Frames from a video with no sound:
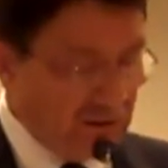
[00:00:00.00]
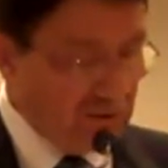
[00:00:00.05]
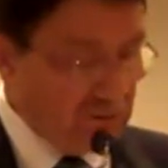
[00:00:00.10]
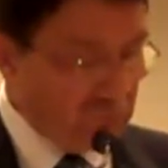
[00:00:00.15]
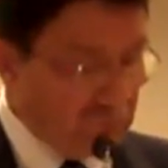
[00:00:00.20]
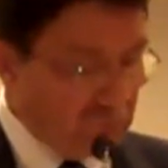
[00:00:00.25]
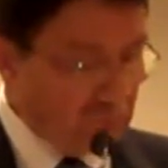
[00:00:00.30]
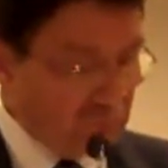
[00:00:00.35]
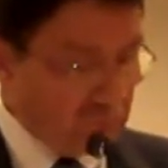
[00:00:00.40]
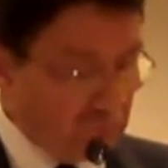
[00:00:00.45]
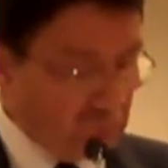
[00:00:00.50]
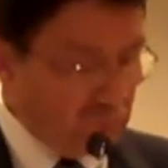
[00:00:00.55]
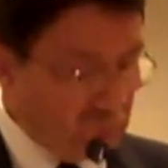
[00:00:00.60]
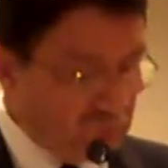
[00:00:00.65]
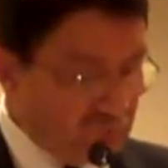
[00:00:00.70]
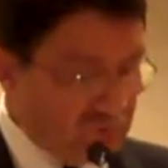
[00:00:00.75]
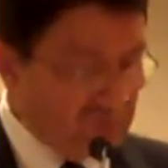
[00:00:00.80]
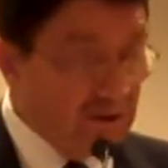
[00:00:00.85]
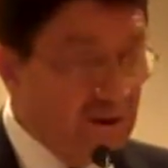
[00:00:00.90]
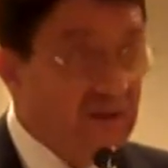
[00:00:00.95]
in
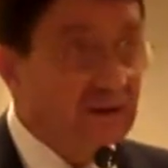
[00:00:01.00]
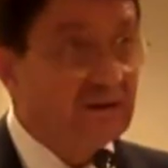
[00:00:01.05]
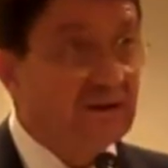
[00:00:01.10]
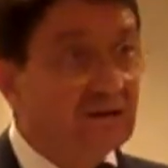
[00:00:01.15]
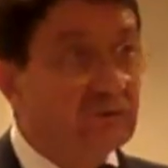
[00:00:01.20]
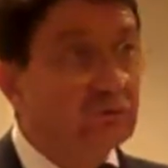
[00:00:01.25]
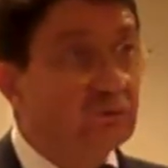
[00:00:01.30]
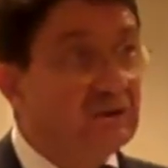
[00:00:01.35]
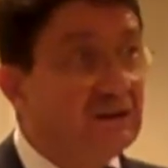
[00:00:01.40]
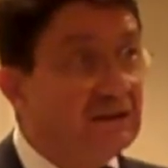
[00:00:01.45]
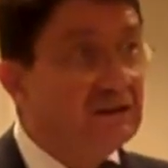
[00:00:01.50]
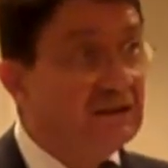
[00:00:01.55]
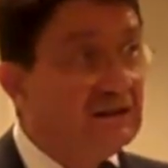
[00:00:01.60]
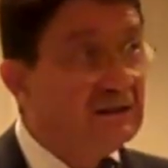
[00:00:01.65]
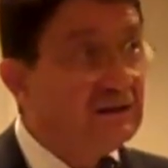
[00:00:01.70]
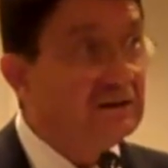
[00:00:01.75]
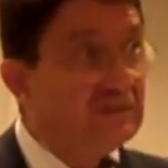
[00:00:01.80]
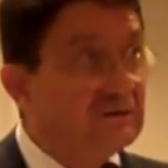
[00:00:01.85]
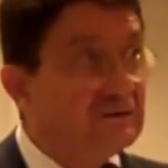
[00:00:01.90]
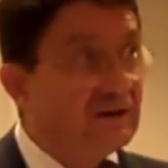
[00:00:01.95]
conclusion, that we
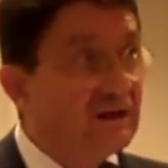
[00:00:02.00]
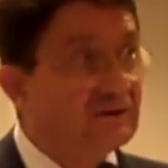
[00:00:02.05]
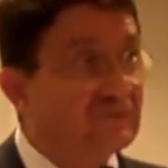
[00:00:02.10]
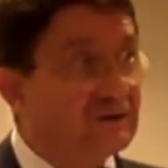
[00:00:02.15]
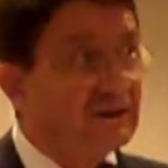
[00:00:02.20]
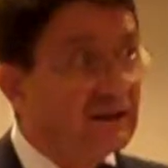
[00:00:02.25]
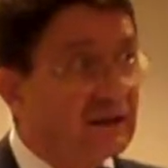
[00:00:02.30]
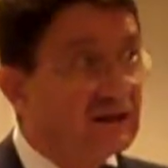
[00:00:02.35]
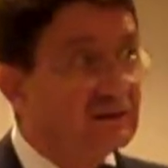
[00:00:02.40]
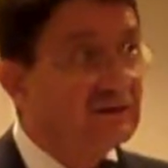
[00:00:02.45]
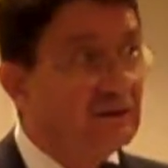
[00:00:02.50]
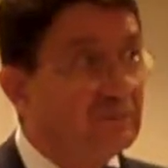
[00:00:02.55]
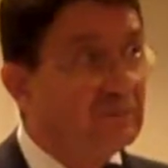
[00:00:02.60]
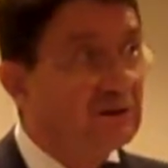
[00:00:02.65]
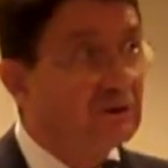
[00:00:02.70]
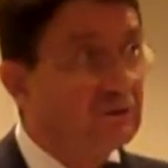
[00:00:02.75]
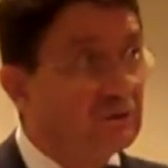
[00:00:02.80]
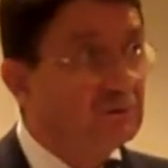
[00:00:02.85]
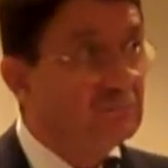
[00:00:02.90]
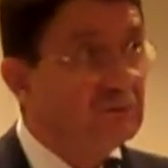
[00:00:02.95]
need as an
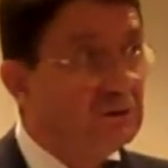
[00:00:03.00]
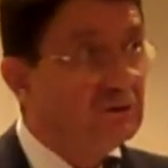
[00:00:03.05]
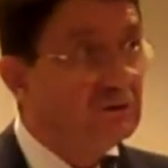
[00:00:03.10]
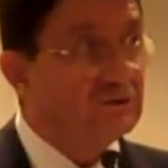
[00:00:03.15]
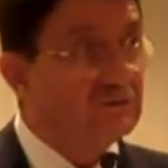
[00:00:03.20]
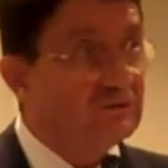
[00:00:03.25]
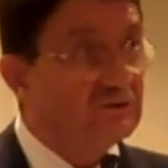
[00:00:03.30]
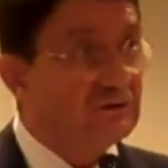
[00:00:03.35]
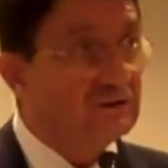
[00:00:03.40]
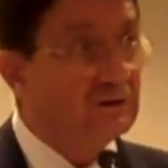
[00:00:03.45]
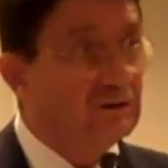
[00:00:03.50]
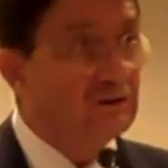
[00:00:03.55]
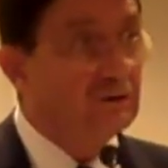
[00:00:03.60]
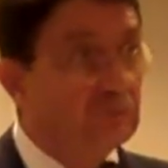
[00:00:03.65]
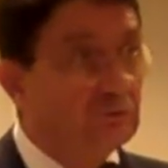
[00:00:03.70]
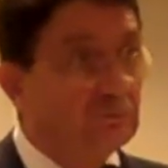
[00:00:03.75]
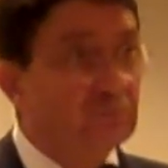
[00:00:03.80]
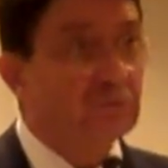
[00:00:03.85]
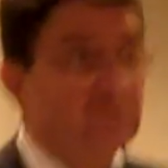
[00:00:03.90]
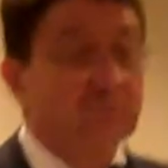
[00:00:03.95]
academic community
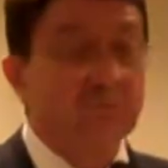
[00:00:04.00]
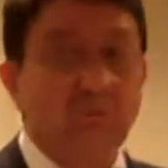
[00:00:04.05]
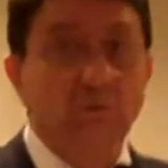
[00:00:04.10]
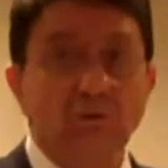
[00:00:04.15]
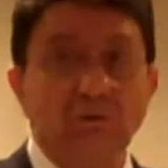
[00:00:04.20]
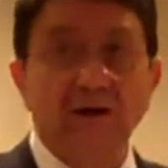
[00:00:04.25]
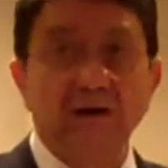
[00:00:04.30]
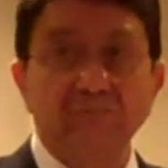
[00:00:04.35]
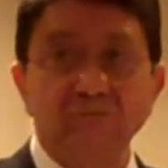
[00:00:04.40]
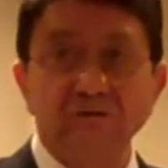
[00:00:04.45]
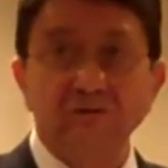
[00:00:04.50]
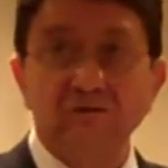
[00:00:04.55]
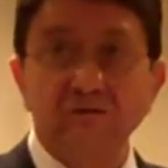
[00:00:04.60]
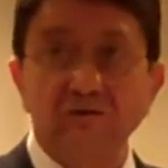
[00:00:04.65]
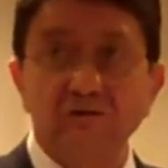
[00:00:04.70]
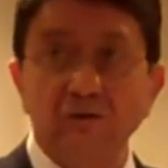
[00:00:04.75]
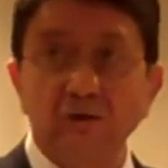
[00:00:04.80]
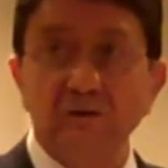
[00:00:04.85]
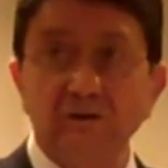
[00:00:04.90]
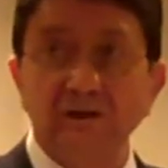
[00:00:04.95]
to put more
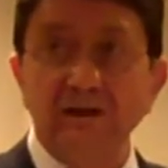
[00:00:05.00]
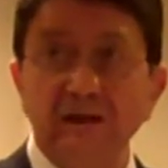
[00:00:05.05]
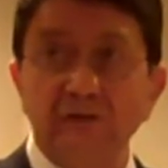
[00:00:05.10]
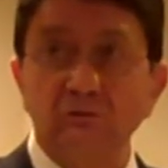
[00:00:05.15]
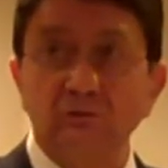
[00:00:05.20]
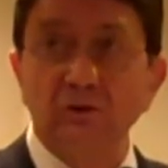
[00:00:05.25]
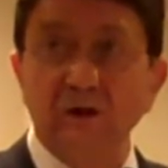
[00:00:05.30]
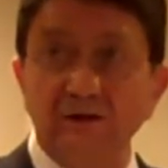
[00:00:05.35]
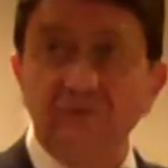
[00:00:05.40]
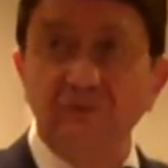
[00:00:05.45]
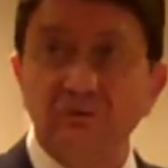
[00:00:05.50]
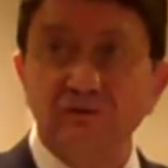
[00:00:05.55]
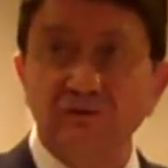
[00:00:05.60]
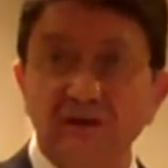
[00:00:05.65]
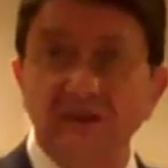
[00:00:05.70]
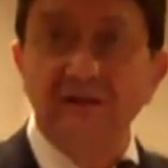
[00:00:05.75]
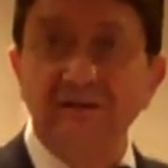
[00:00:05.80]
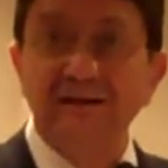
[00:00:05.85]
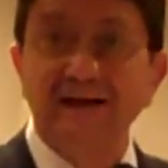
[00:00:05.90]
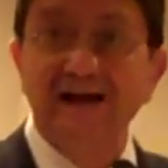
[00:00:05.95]
emphasis on and to
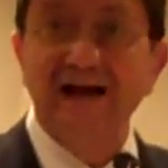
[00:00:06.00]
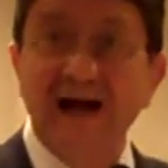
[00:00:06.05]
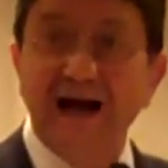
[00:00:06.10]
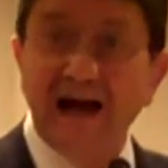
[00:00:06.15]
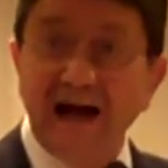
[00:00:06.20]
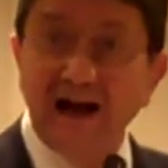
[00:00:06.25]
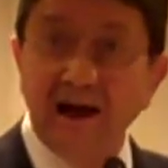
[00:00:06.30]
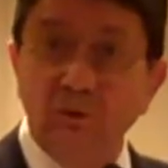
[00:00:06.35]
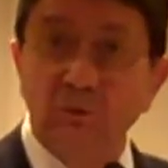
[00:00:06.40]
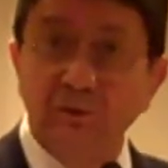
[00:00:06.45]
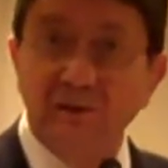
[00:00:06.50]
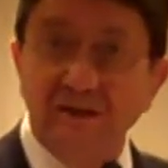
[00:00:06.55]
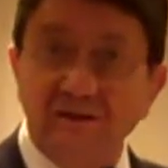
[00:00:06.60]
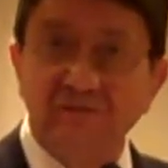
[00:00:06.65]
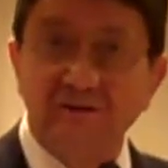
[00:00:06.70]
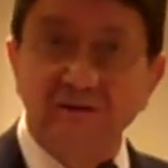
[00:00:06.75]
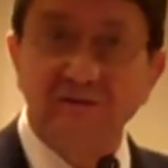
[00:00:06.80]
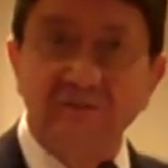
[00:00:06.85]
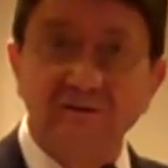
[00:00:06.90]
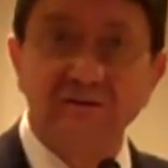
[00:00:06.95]
understand how
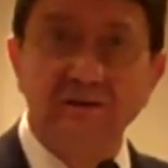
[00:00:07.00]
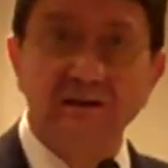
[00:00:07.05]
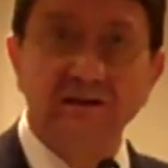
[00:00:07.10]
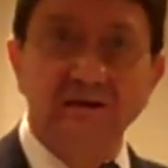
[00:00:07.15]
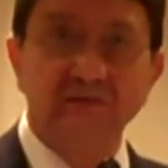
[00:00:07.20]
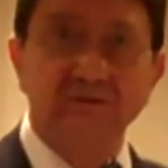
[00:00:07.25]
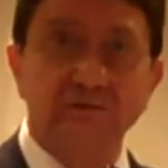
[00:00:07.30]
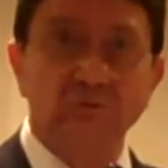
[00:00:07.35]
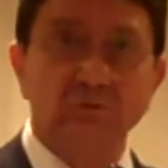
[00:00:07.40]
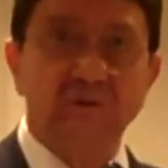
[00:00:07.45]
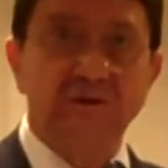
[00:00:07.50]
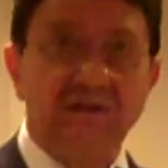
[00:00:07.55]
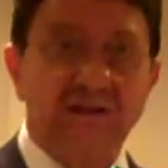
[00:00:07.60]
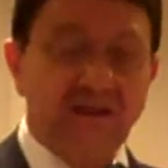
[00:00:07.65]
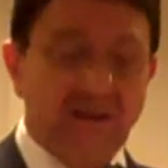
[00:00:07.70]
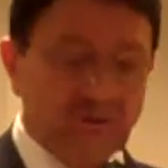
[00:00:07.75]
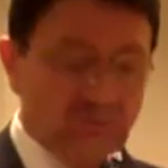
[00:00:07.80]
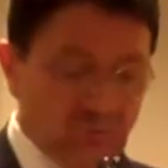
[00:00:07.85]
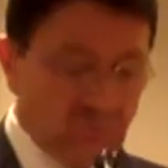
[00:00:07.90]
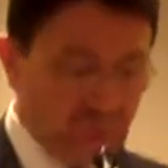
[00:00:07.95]
is it that we
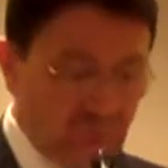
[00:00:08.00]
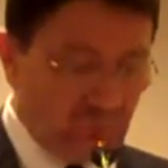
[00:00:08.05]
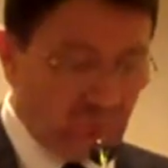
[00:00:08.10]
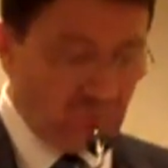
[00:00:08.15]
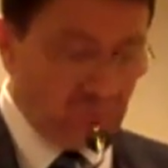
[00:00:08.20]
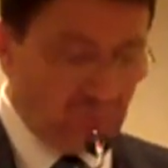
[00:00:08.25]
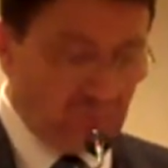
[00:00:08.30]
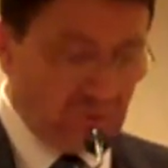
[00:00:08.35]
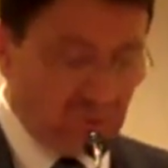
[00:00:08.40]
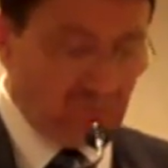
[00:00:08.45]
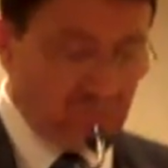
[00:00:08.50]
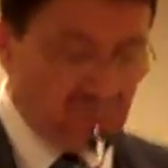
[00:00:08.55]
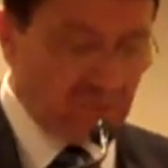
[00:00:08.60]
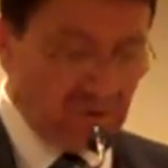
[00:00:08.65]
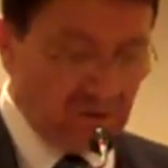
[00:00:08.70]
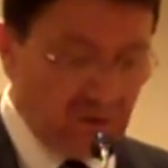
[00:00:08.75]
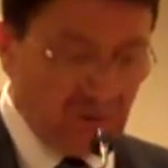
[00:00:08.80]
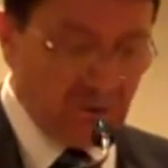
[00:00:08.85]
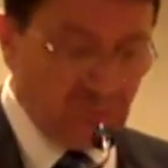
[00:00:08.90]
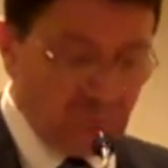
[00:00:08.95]
can contribute
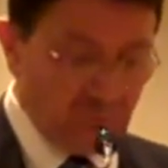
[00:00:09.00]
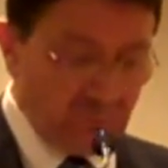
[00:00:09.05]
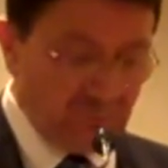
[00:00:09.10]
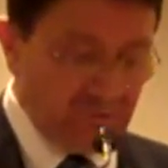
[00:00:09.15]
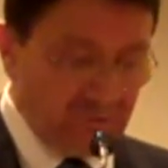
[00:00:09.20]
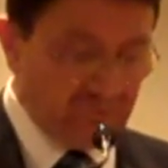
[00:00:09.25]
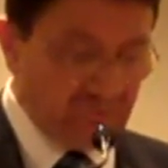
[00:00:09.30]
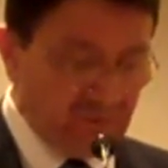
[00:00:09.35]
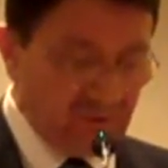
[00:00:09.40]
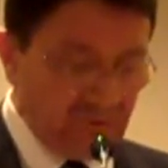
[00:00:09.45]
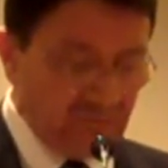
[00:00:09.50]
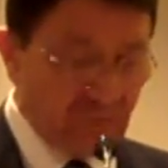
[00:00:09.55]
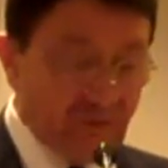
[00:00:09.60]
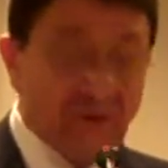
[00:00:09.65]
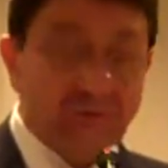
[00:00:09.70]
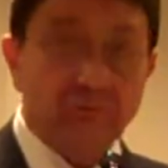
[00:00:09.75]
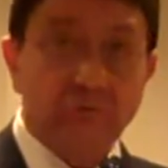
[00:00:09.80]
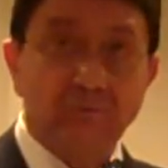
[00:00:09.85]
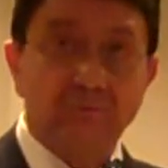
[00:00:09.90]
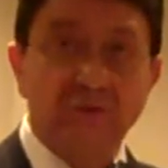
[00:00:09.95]
to this
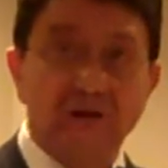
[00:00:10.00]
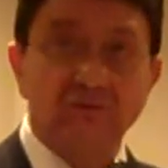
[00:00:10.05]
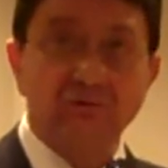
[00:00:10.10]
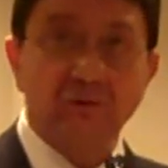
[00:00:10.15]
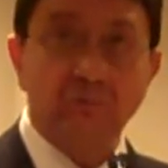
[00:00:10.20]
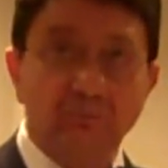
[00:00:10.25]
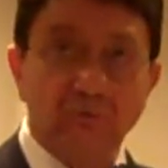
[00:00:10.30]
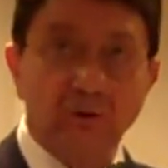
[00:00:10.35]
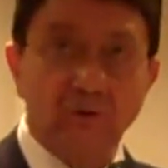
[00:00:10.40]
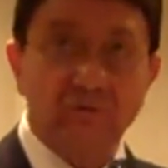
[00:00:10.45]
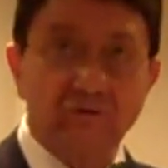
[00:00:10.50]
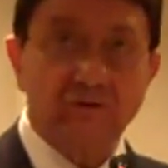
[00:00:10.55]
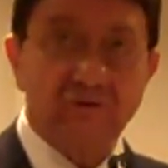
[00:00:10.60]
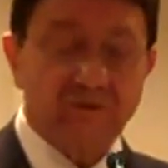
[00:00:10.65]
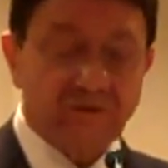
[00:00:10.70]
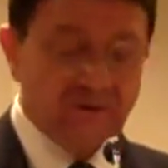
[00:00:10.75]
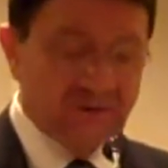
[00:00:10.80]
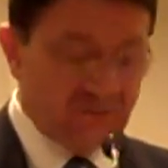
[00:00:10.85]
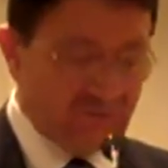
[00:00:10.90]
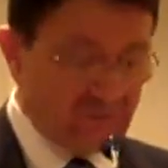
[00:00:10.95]
transformation process